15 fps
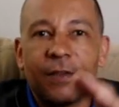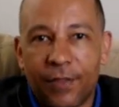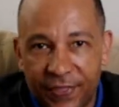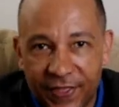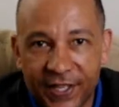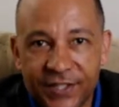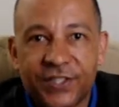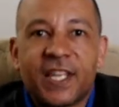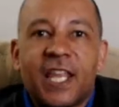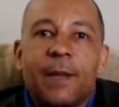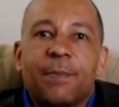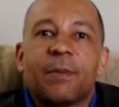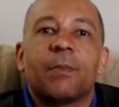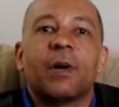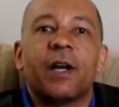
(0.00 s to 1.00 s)
things to
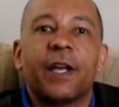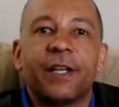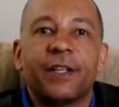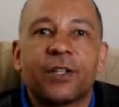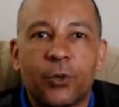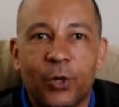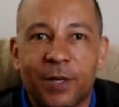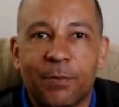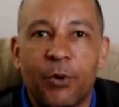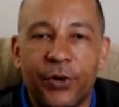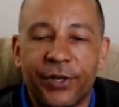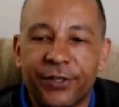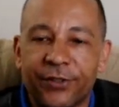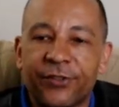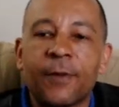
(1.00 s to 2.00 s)
keep in mind, quick
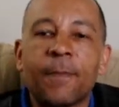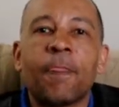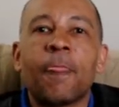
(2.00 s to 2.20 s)
pointers: